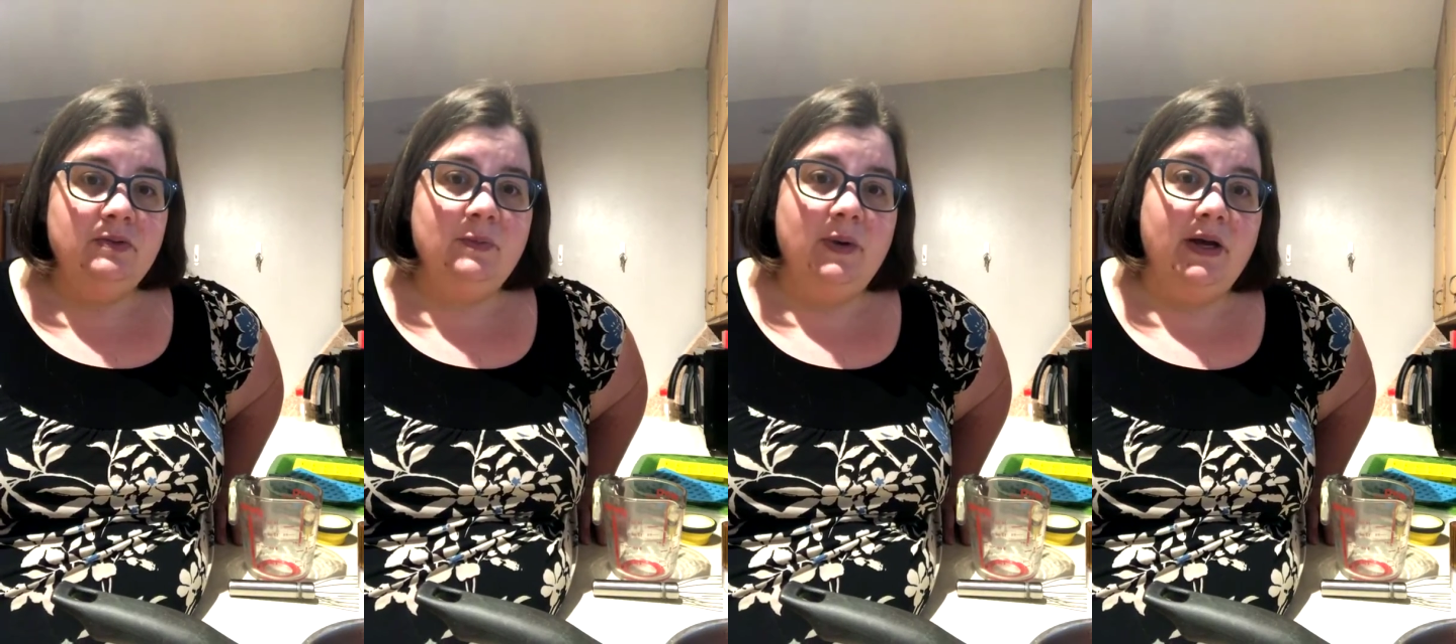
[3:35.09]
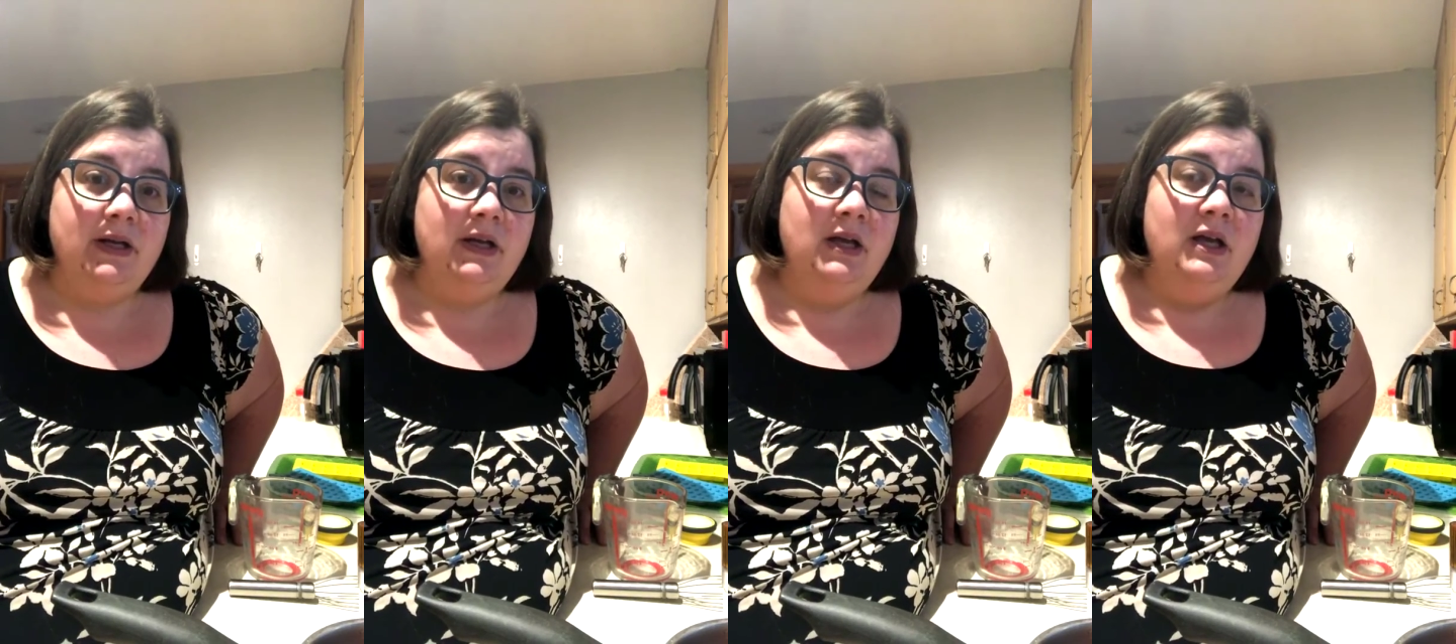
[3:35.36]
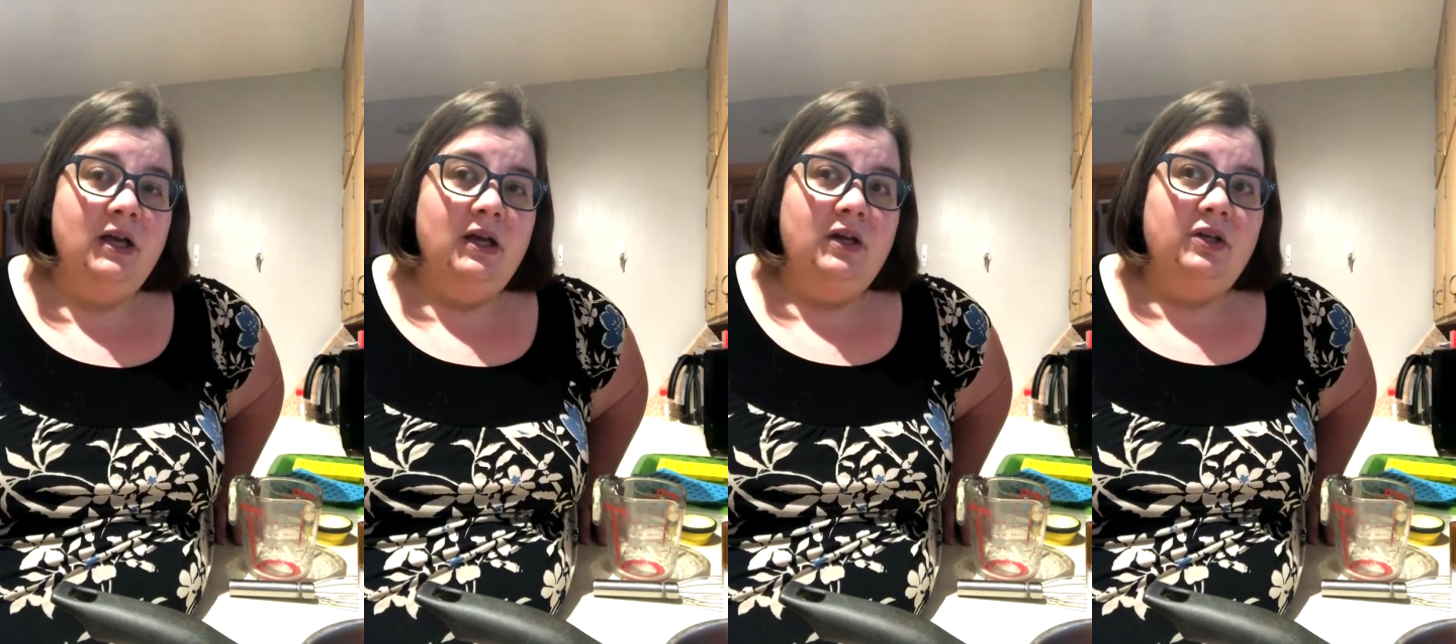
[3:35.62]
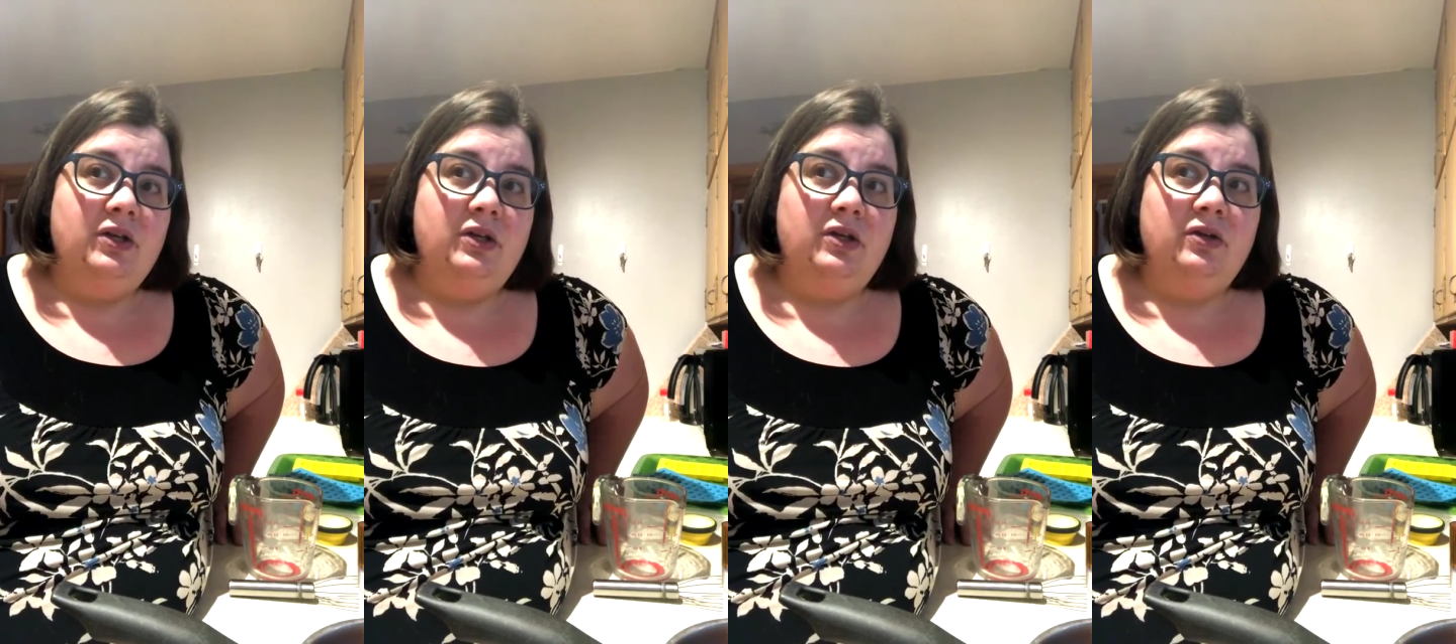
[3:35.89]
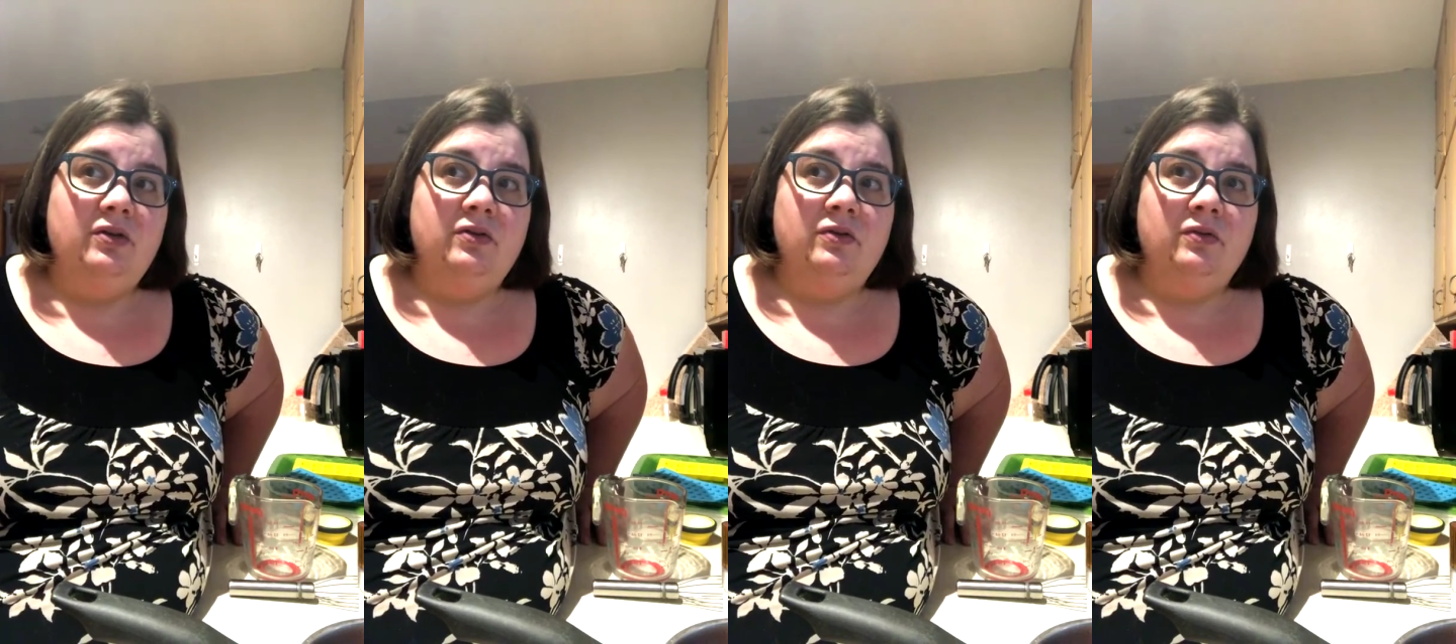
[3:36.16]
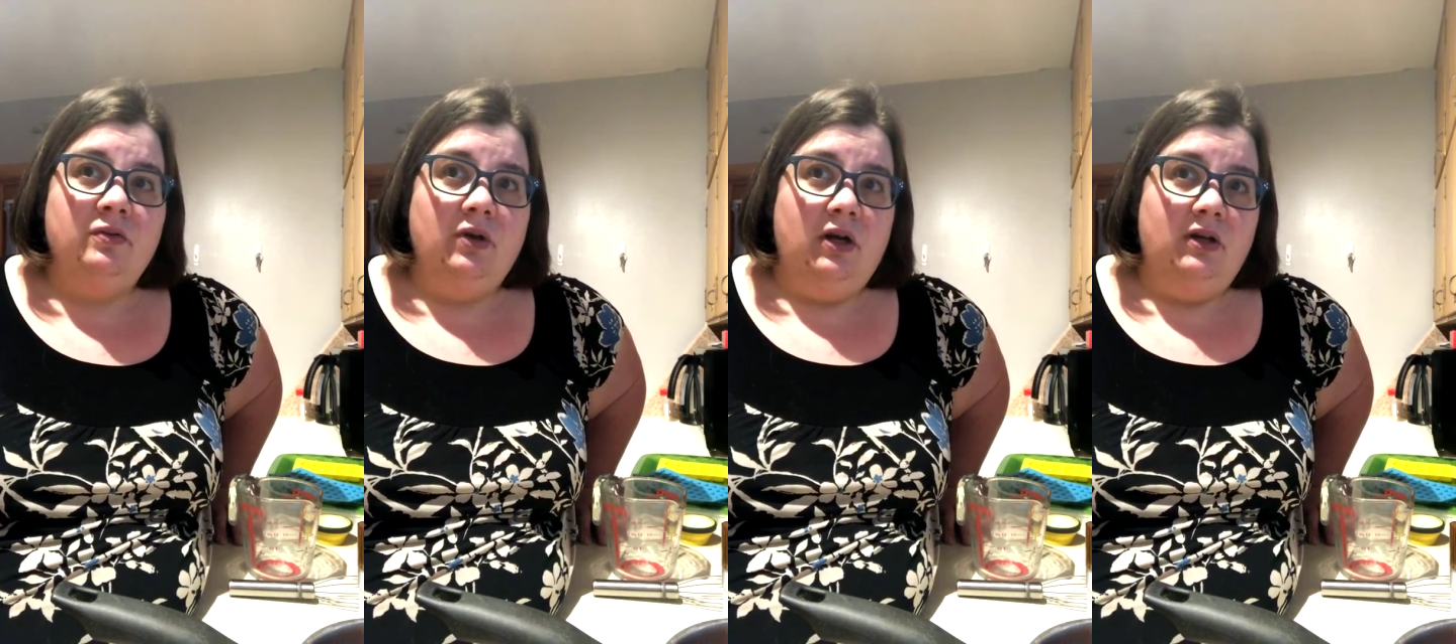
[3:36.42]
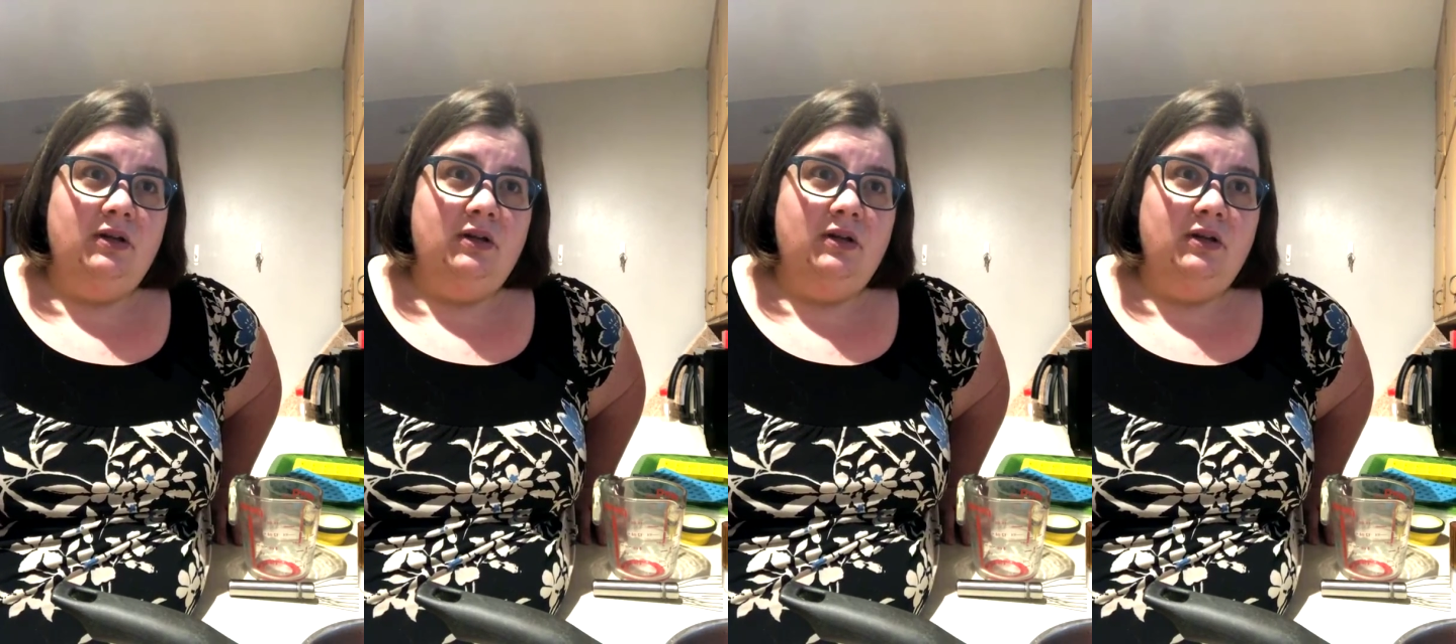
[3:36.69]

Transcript: but you